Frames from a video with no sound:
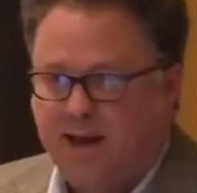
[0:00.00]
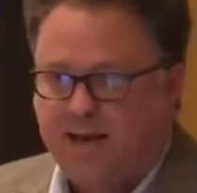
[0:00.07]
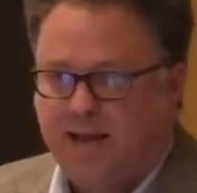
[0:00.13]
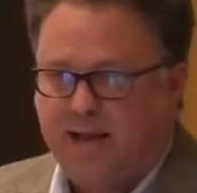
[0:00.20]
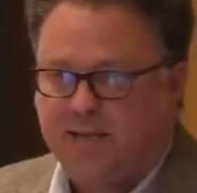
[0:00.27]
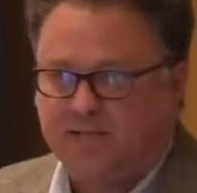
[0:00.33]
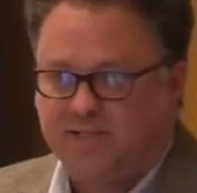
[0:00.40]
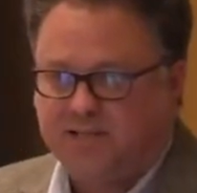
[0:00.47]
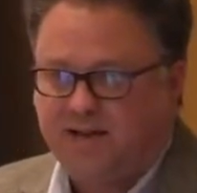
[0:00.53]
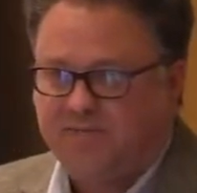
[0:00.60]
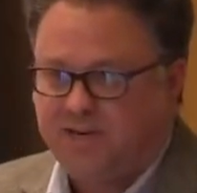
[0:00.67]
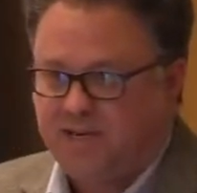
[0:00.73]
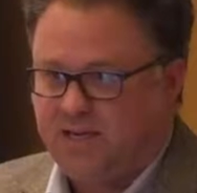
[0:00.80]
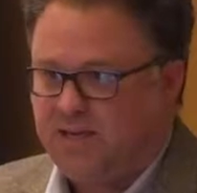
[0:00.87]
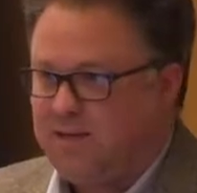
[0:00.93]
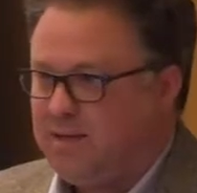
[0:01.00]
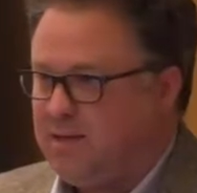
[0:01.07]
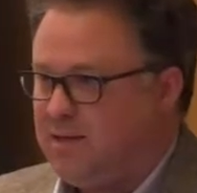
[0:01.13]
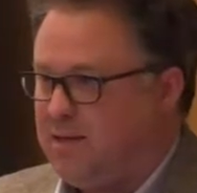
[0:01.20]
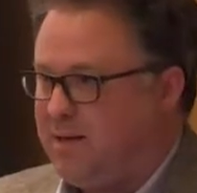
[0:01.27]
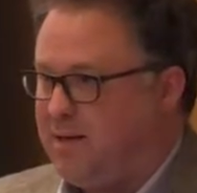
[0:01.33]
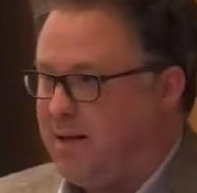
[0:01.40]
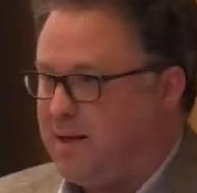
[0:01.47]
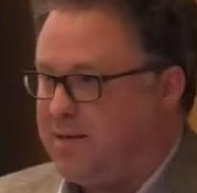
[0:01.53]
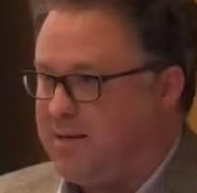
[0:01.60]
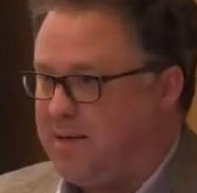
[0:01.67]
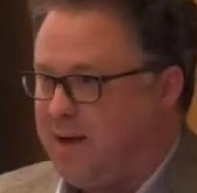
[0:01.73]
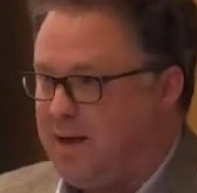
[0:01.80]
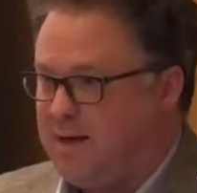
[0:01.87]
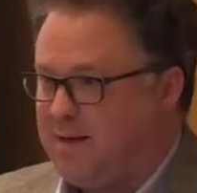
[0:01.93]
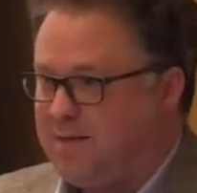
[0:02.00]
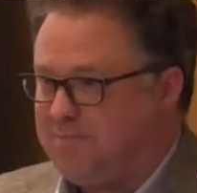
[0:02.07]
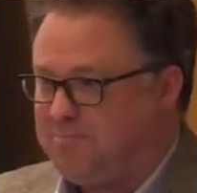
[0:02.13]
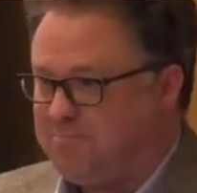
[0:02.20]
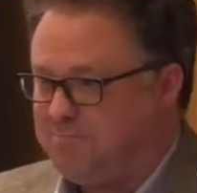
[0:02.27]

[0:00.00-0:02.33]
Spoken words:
at age 70 in 1990.